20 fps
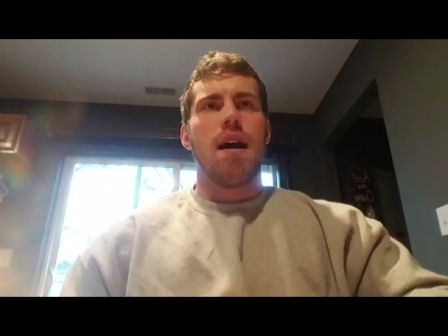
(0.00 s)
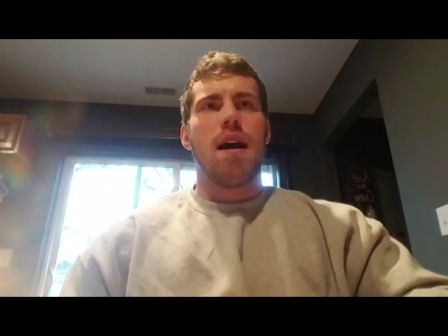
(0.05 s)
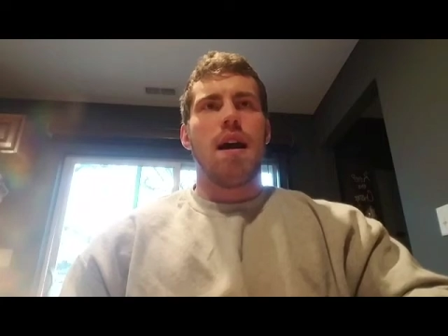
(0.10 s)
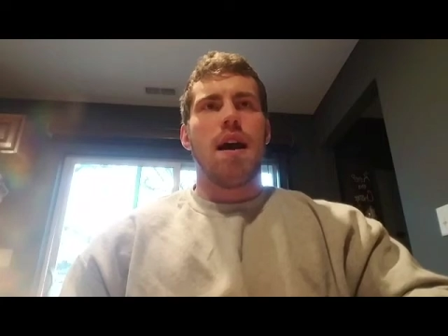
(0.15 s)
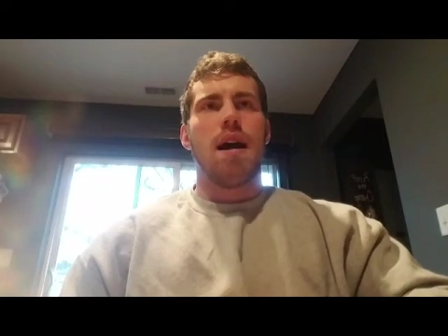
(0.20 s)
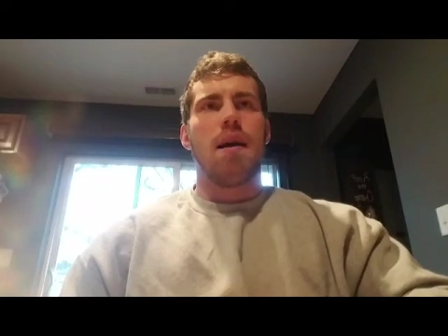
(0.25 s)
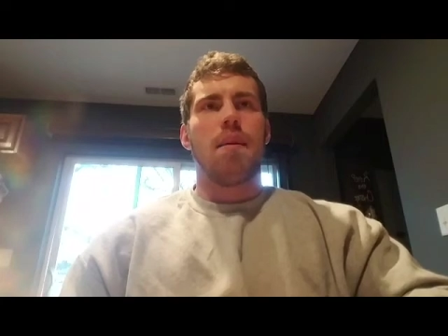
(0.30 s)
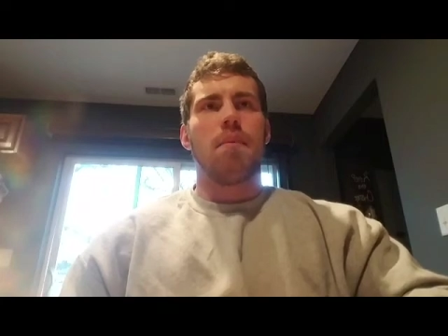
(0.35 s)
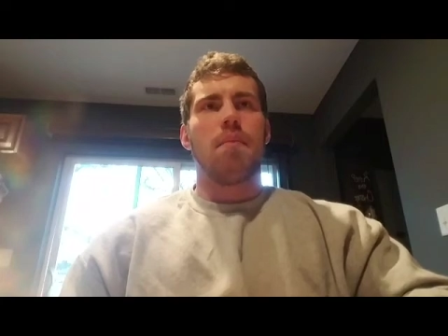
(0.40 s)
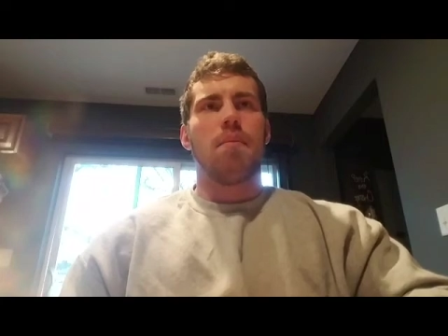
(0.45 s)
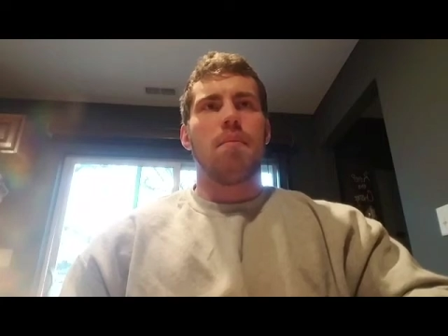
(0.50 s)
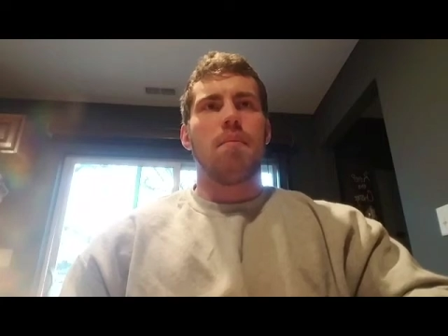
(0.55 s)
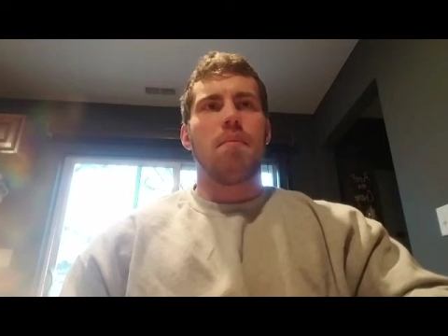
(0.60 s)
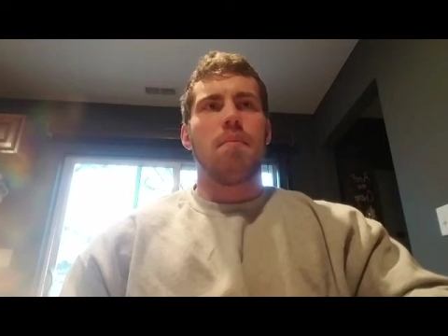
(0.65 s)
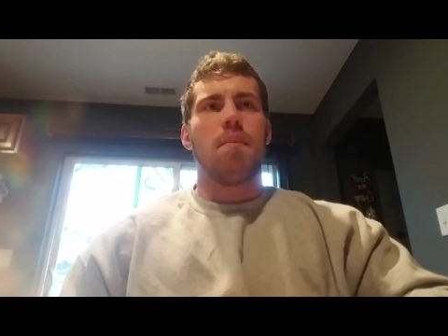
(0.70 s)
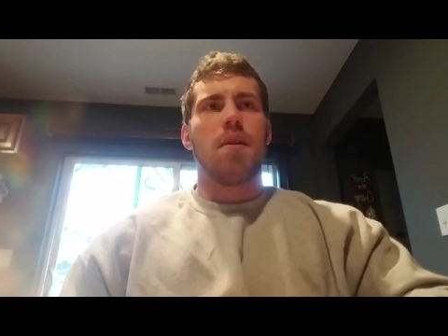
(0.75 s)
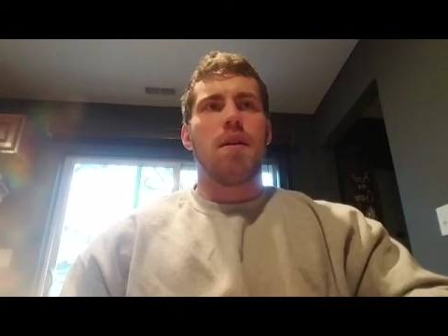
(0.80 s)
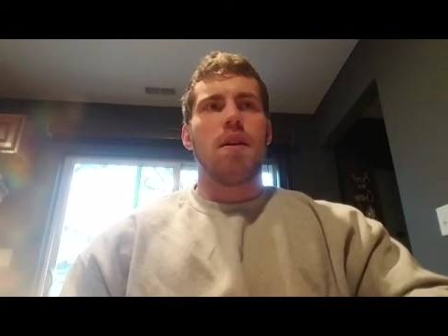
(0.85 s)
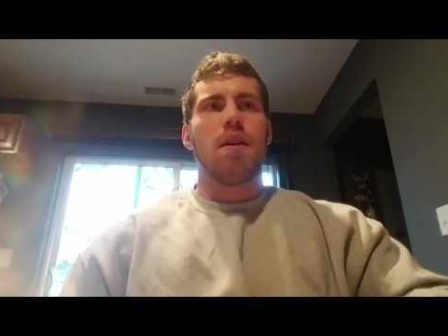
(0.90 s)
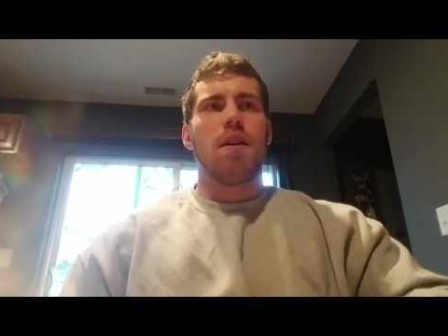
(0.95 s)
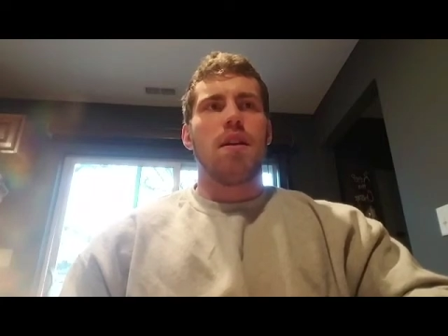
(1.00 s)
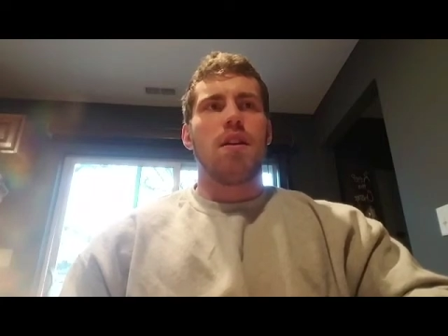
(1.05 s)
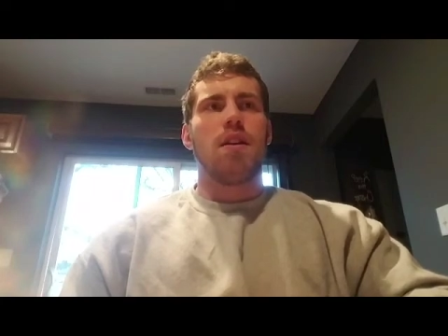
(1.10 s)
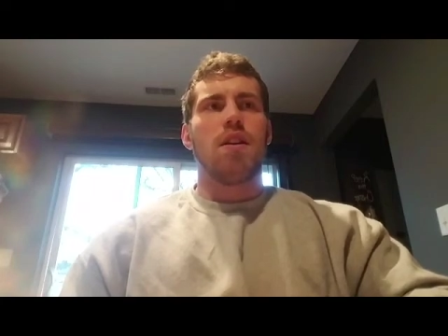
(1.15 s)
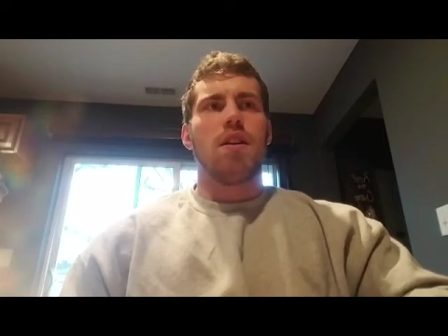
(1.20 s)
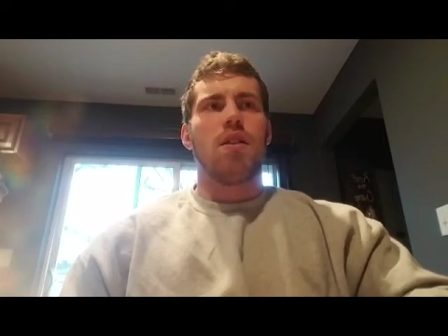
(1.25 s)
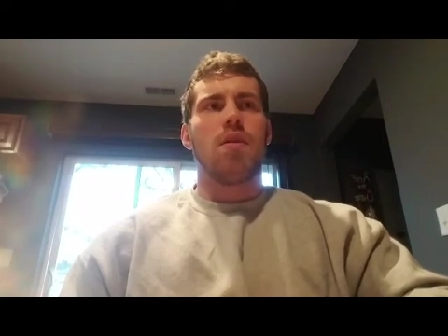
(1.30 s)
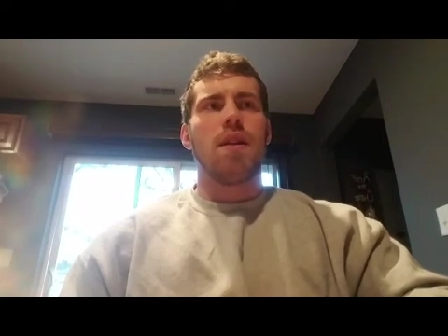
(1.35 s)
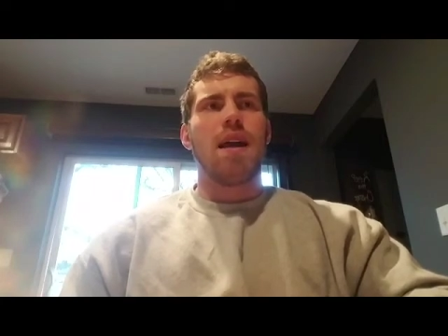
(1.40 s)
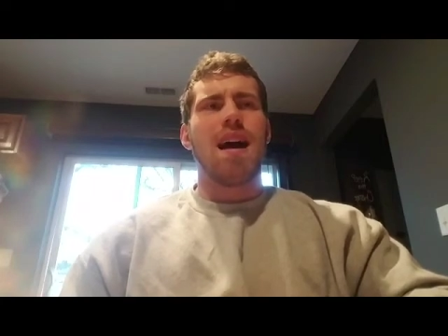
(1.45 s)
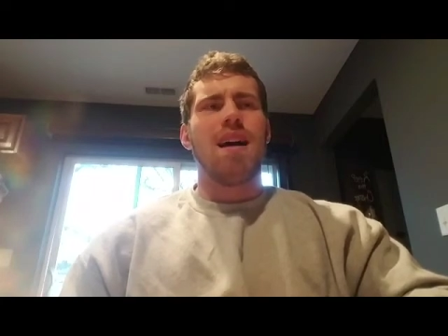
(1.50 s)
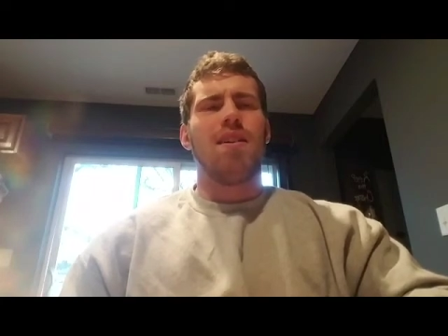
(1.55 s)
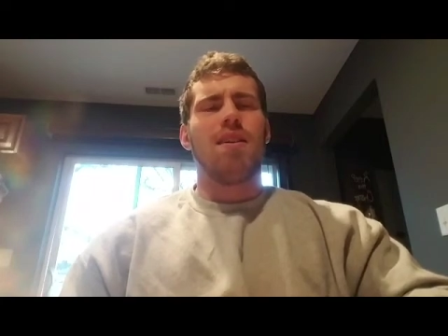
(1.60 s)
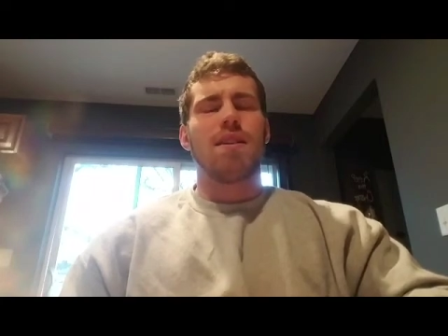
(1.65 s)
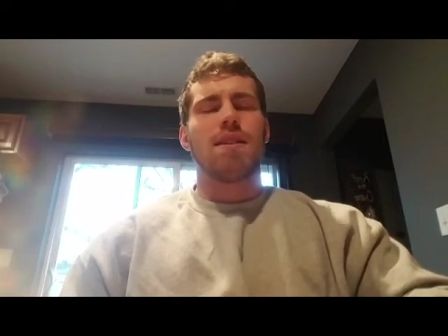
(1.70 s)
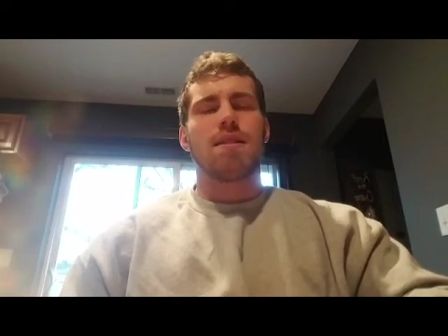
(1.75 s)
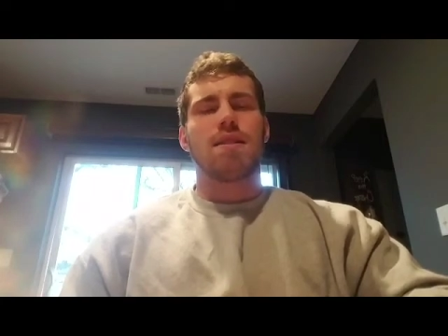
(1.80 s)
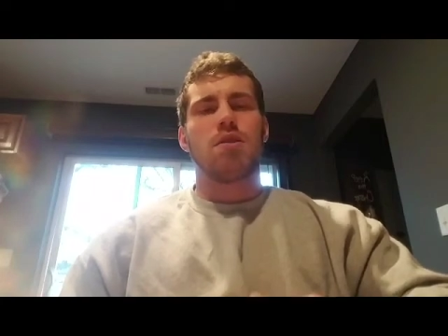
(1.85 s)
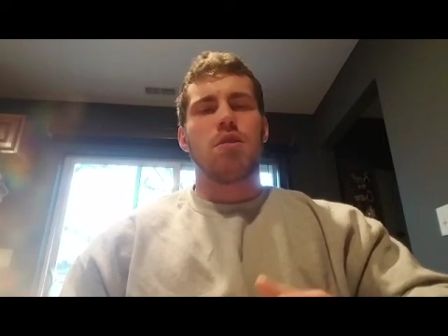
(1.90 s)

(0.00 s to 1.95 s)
now it's